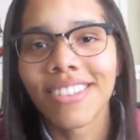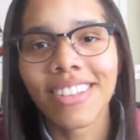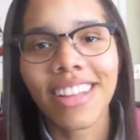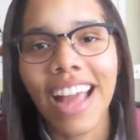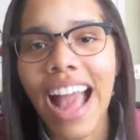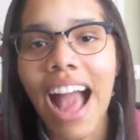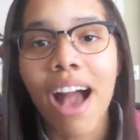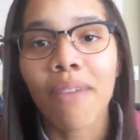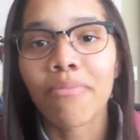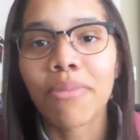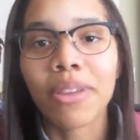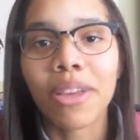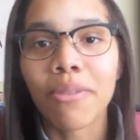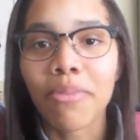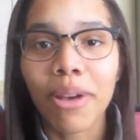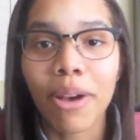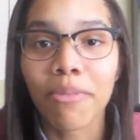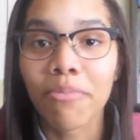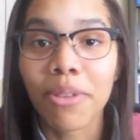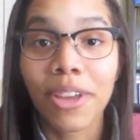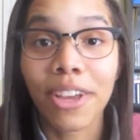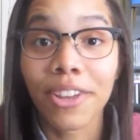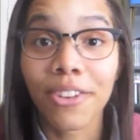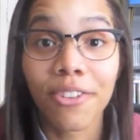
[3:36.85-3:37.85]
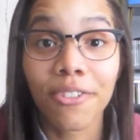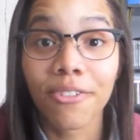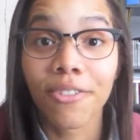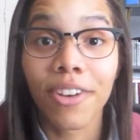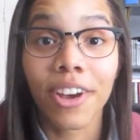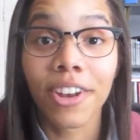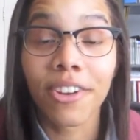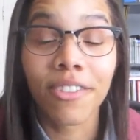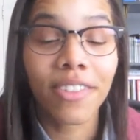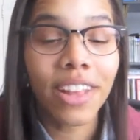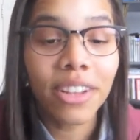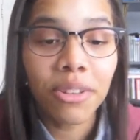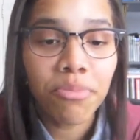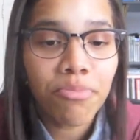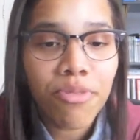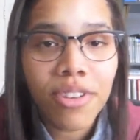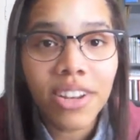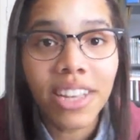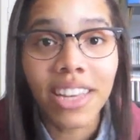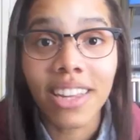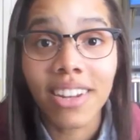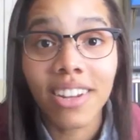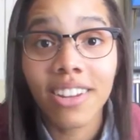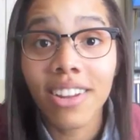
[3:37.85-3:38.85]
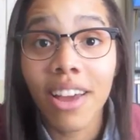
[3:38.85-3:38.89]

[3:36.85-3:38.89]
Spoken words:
happy about being a Nerdfighter, and that's brilliant.